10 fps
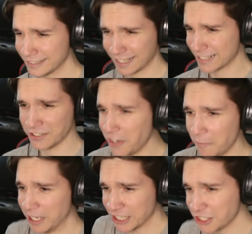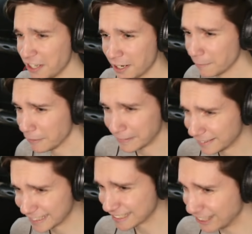Because they're telling me to shut up.
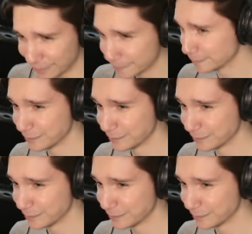Let's go.